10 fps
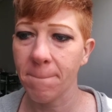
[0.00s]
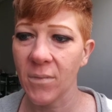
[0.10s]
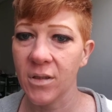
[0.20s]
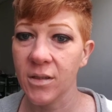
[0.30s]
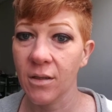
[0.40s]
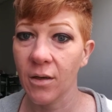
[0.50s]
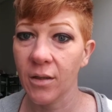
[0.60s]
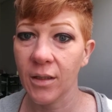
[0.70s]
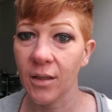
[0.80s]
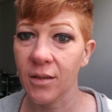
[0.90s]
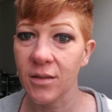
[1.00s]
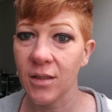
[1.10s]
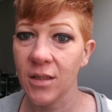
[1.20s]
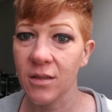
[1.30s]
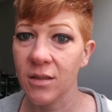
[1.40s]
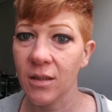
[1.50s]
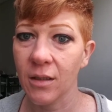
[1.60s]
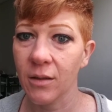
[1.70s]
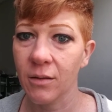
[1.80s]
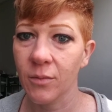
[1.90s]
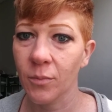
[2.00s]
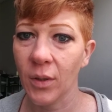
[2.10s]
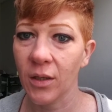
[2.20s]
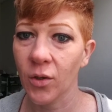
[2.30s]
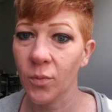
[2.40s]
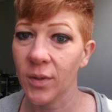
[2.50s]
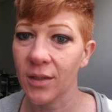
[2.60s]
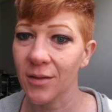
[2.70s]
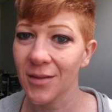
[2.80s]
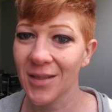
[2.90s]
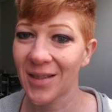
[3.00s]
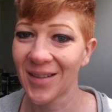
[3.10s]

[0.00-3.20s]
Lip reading: It did not get easy by no means.